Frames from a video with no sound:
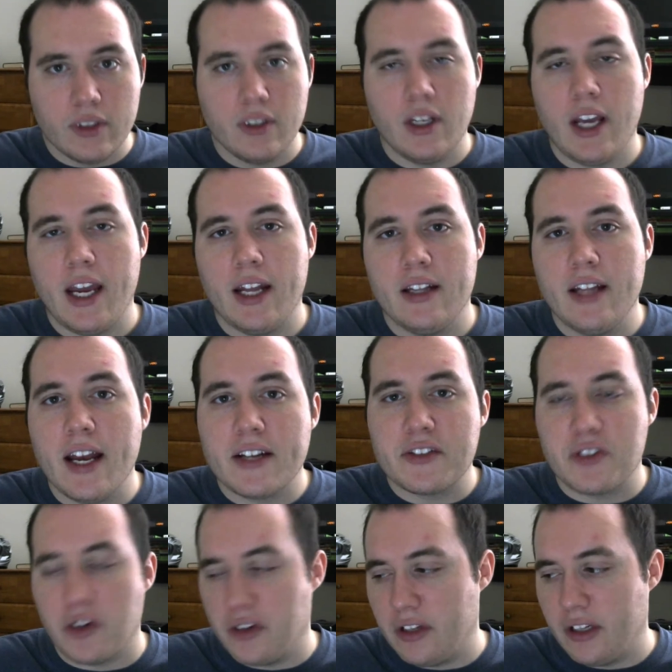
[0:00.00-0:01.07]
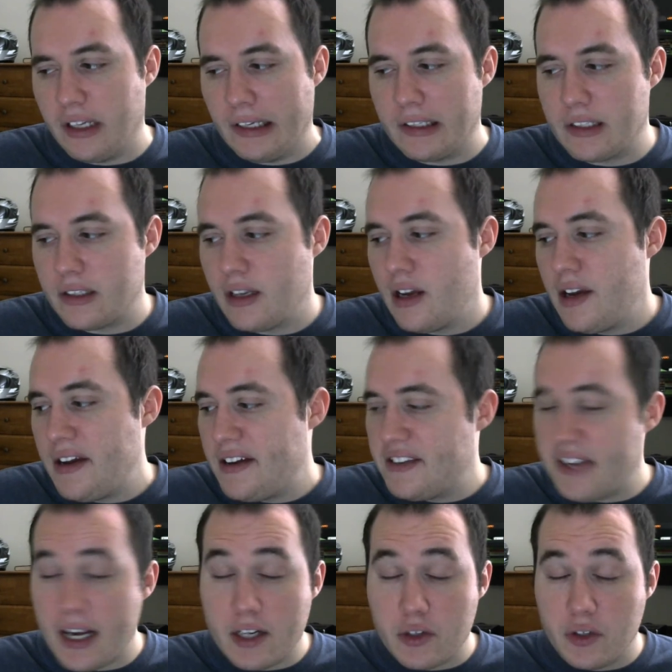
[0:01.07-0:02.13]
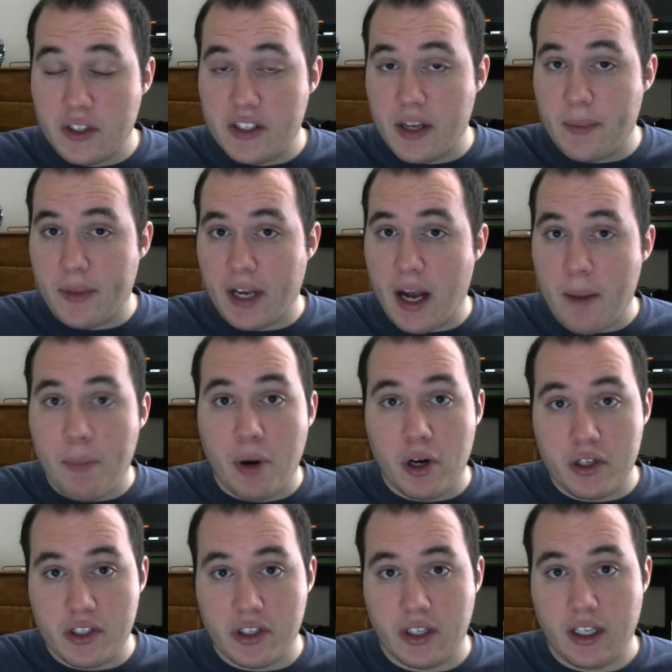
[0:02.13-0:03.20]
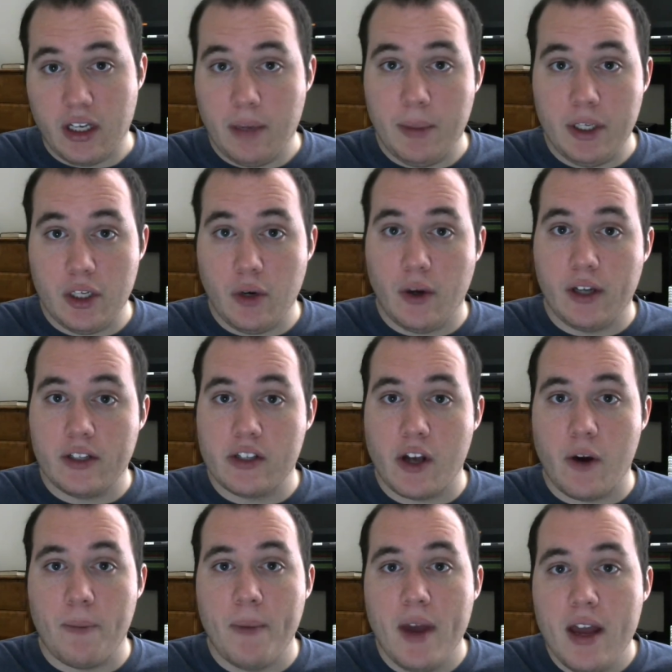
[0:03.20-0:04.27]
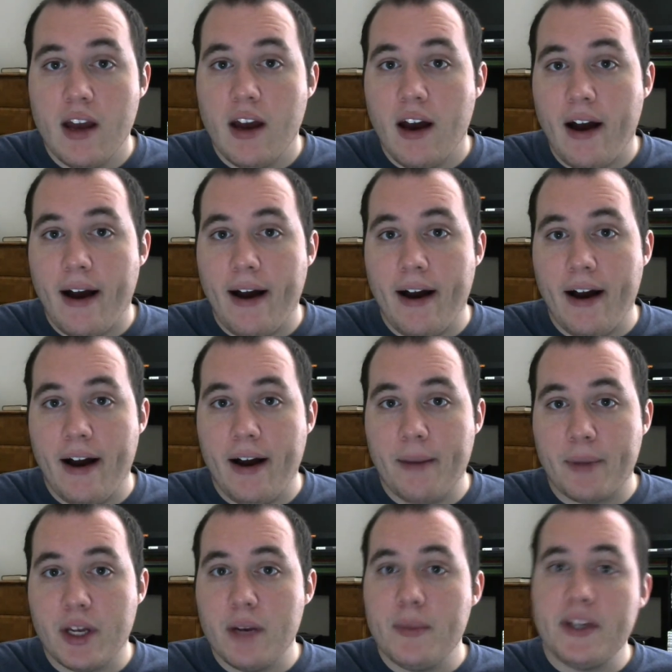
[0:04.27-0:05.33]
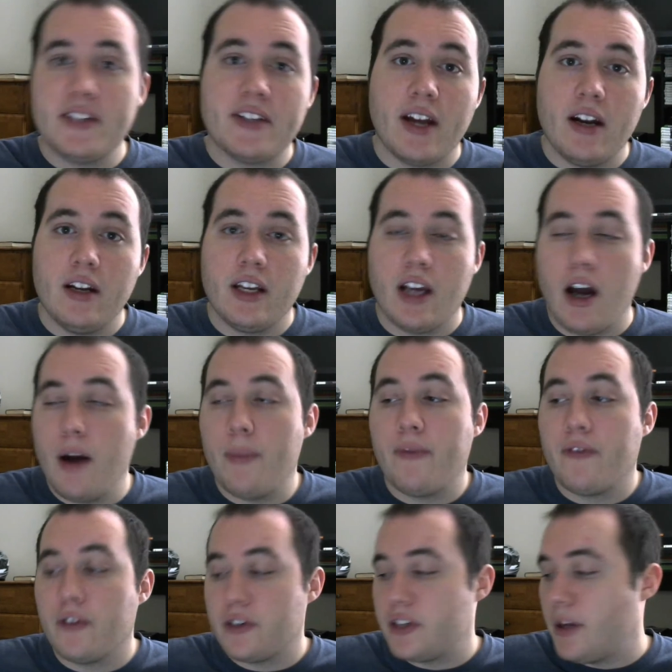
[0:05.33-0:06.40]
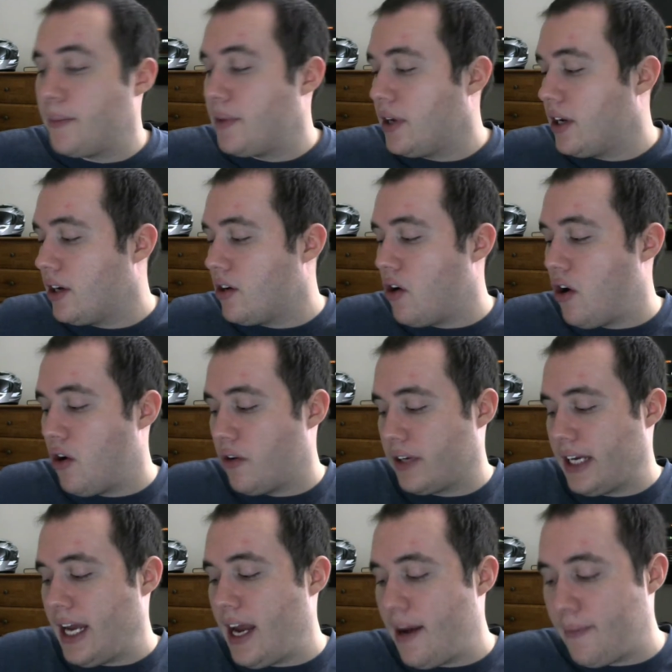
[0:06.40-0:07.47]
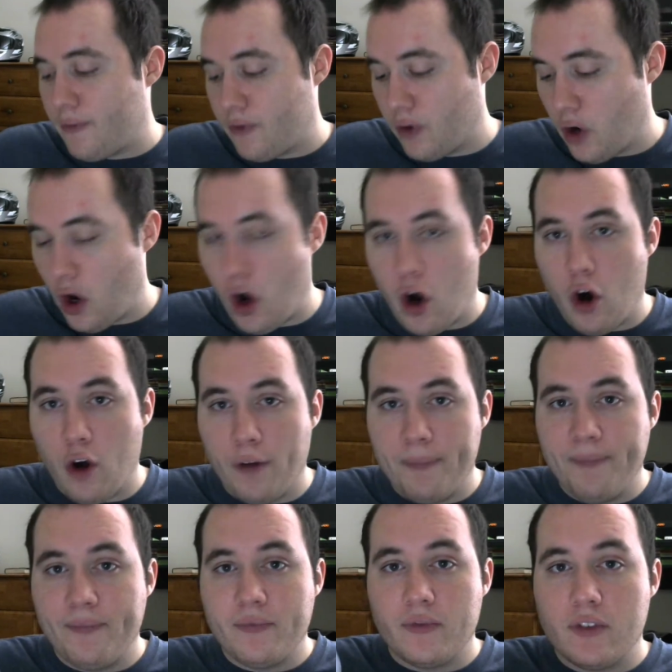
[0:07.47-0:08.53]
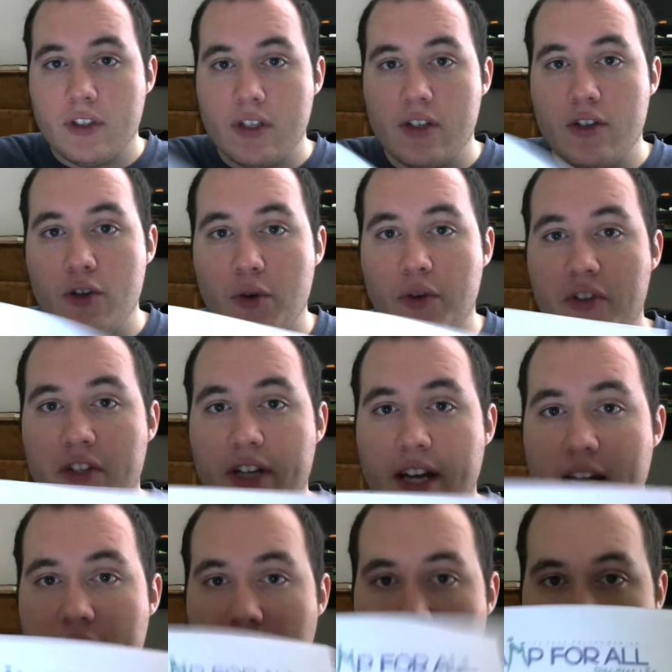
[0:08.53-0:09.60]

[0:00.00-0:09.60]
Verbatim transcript: and next on the list is actually something I'm personally going to be doing. So uh, I'm going to be signing up for something called Camp for All. As you can see